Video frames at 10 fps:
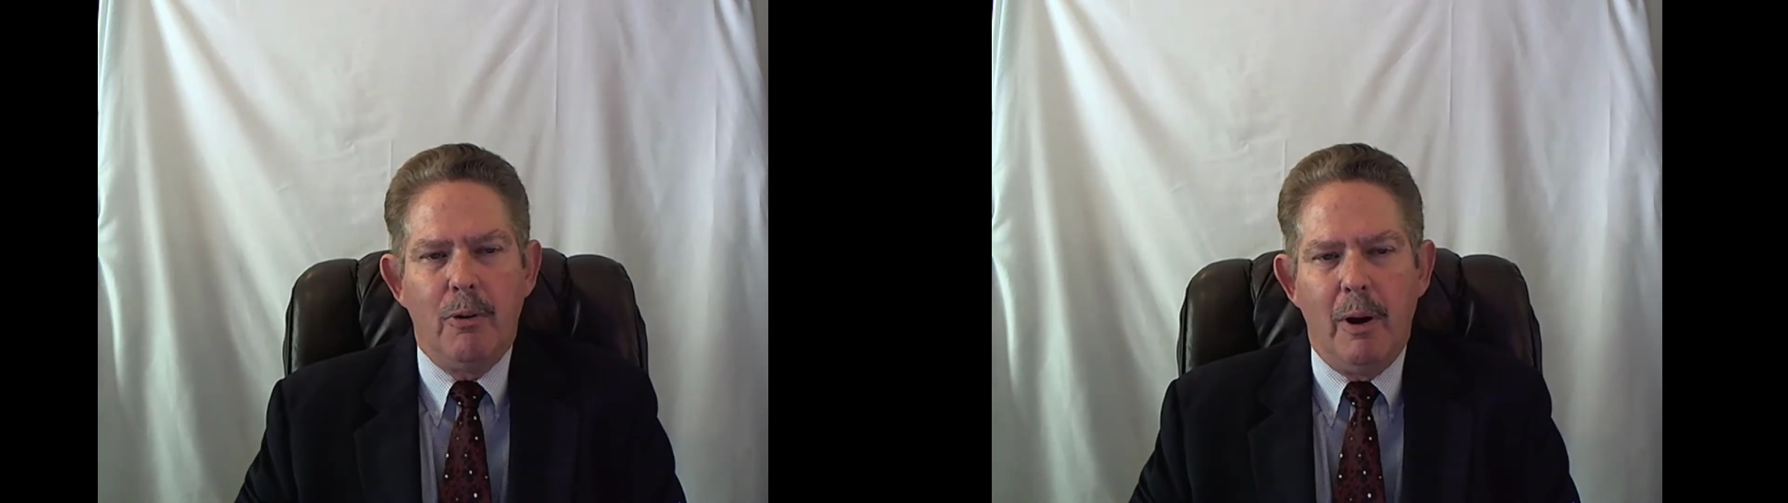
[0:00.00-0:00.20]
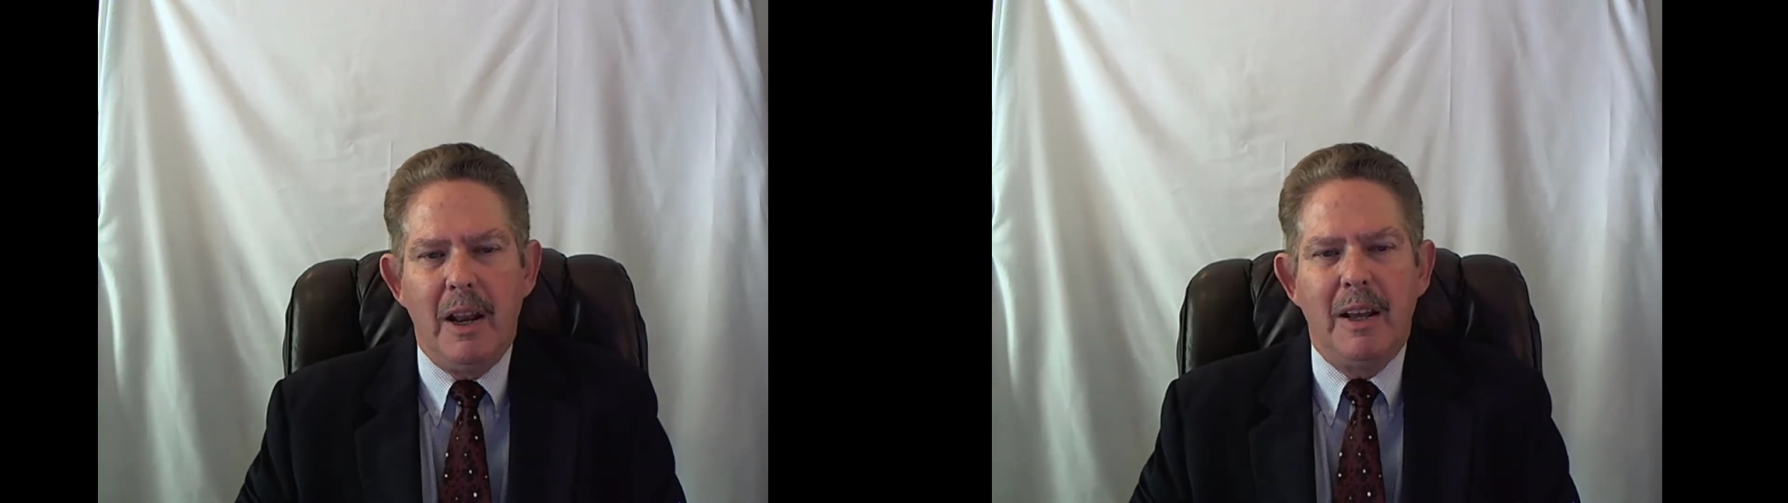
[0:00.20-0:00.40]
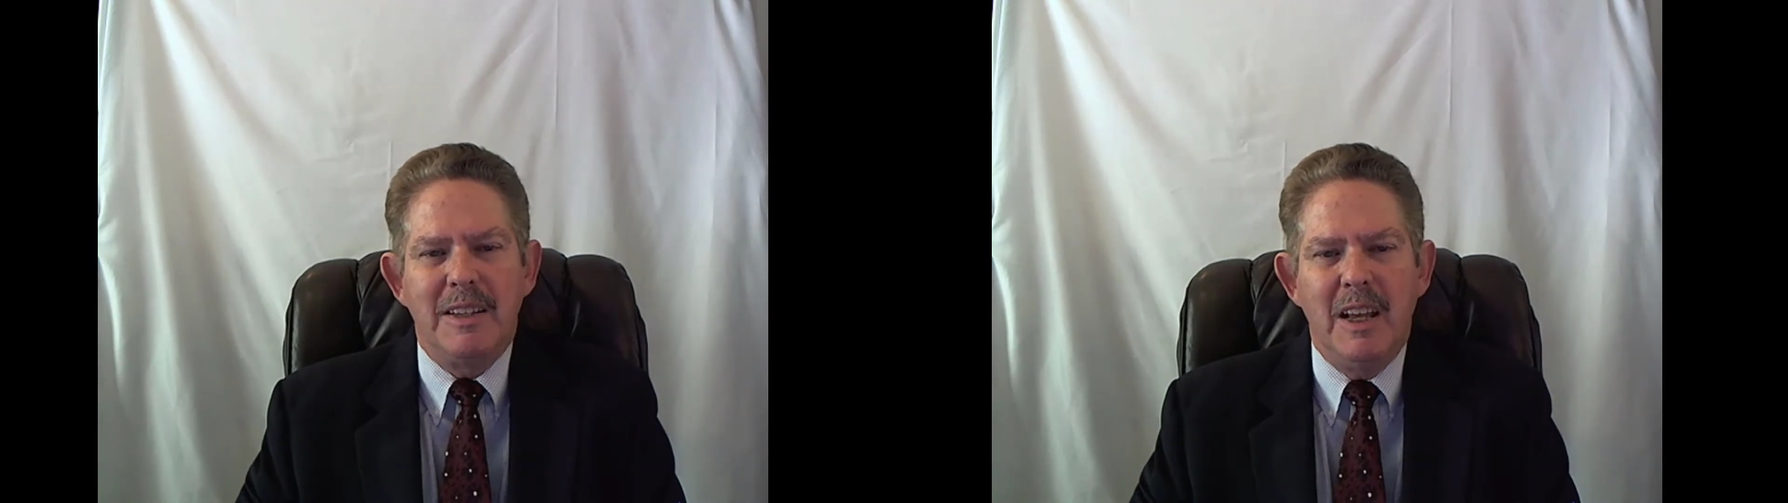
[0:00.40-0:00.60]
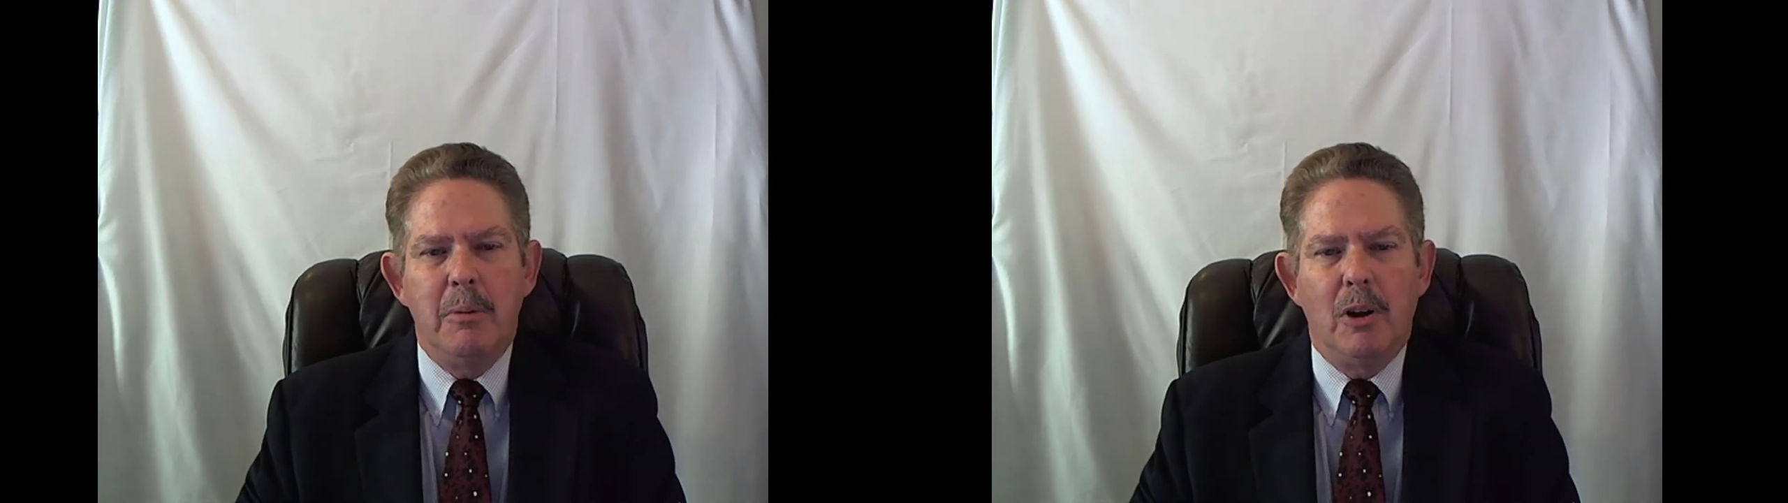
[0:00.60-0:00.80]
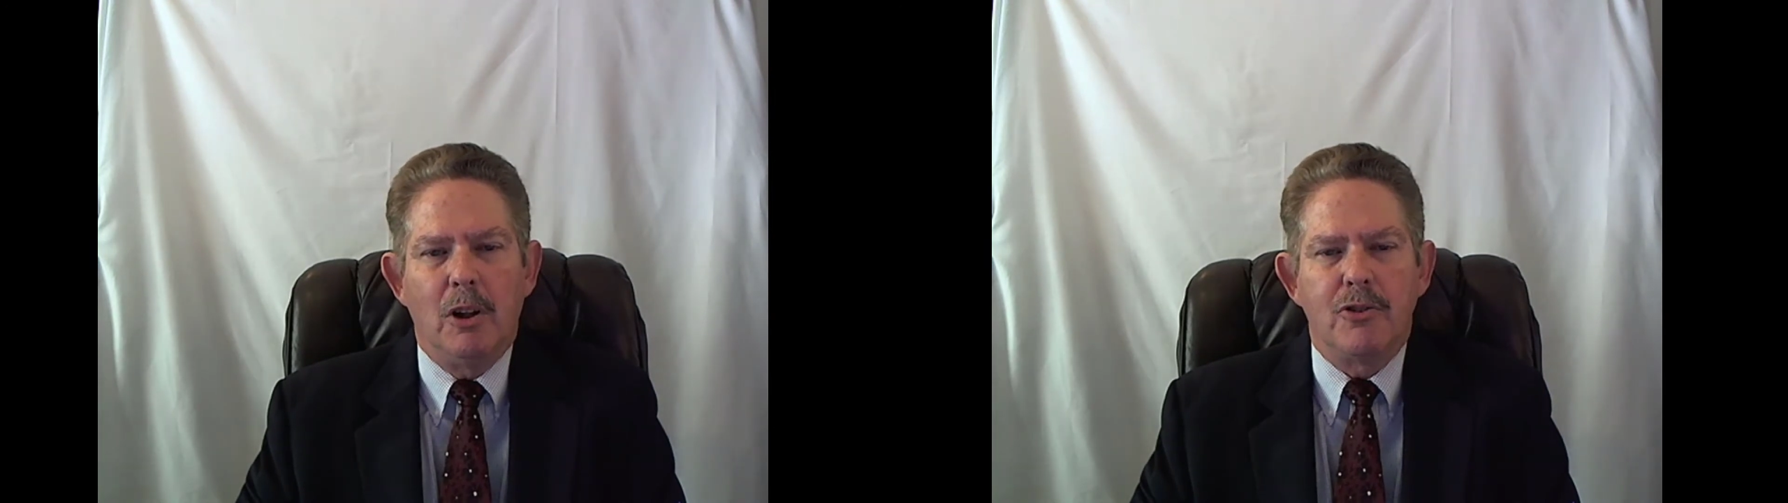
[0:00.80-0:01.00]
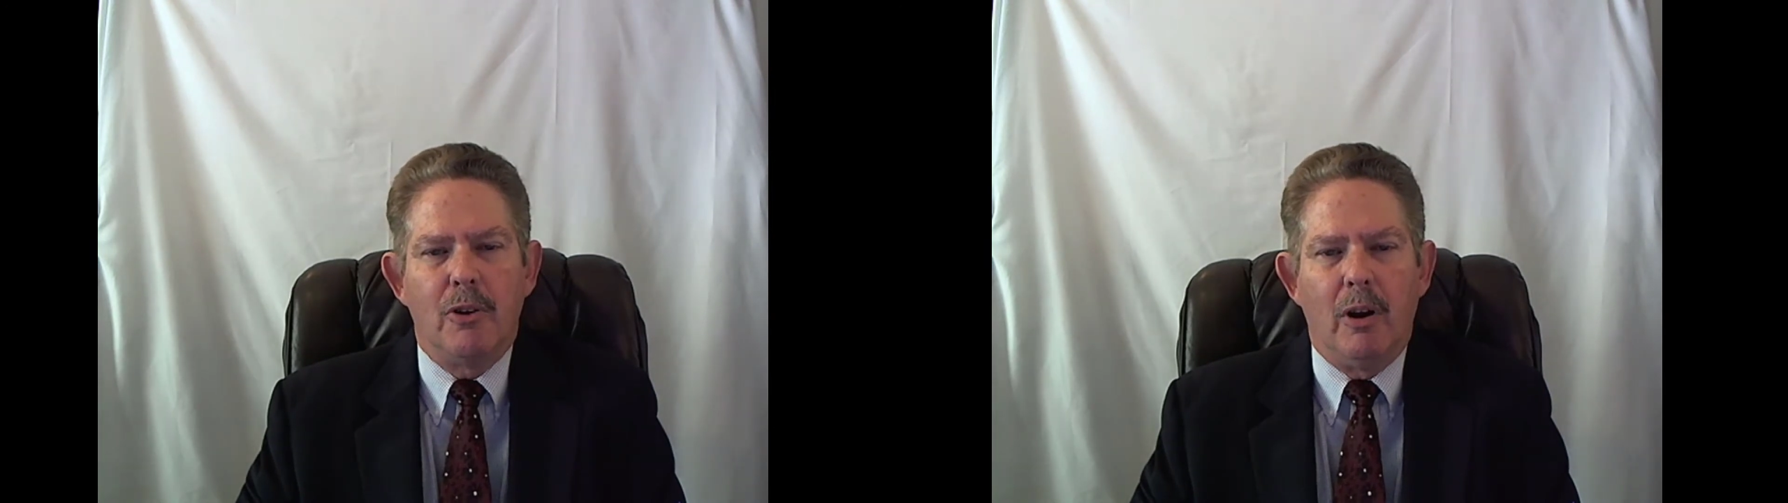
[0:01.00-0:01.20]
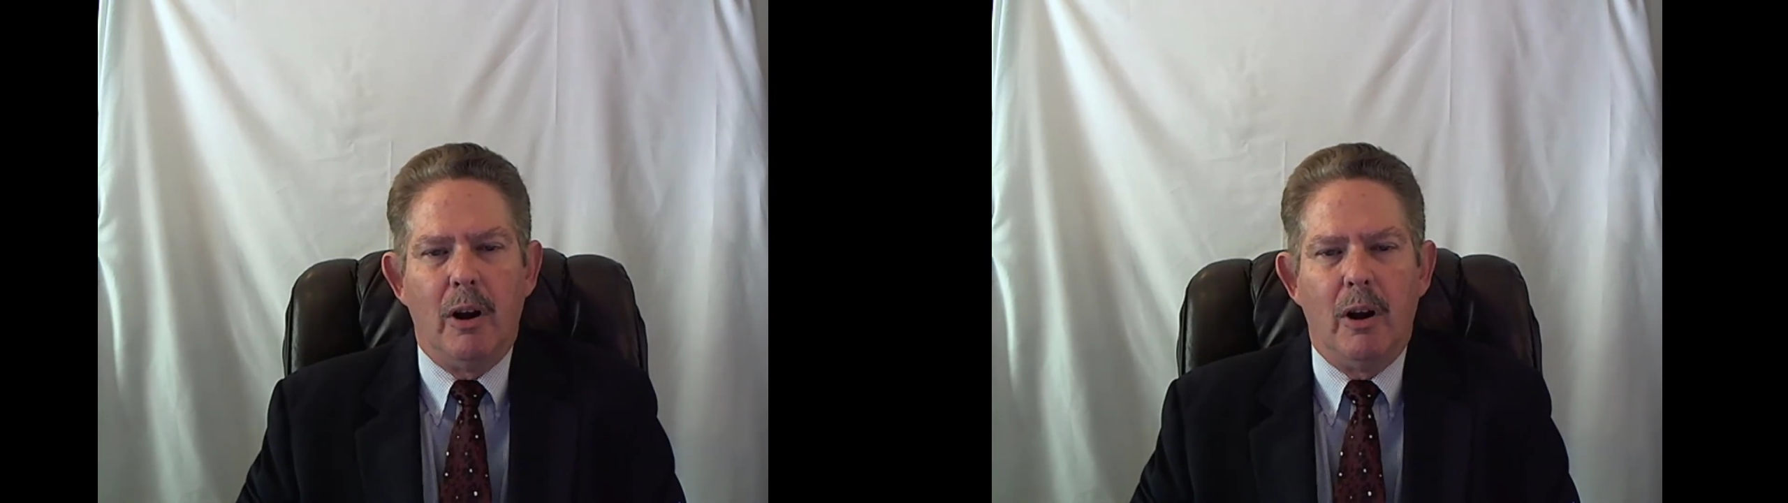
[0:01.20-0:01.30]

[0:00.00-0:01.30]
Creating a team culture